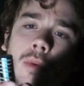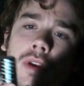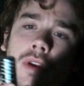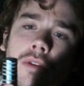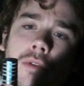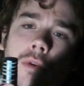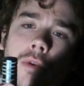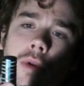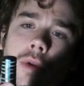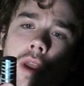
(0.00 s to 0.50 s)
We
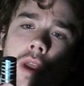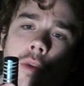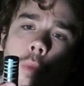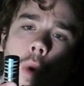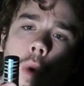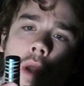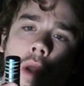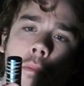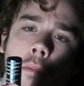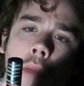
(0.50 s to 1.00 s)
have created
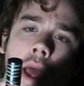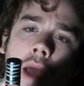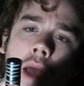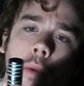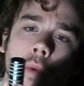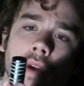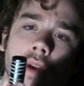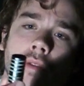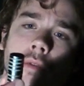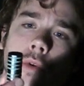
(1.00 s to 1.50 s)
one
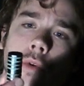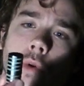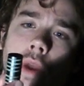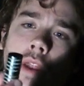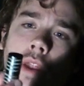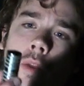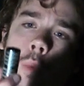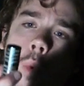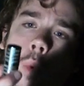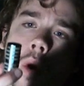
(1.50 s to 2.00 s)

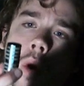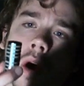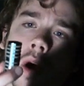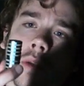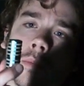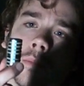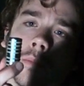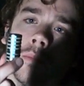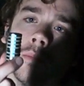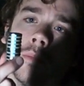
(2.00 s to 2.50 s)

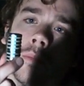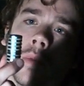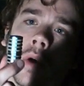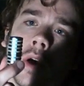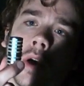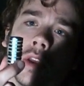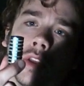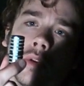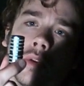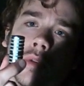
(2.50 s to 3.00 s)

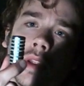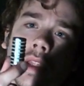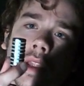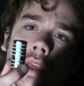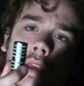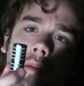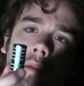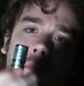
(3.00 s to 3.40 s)
a unity.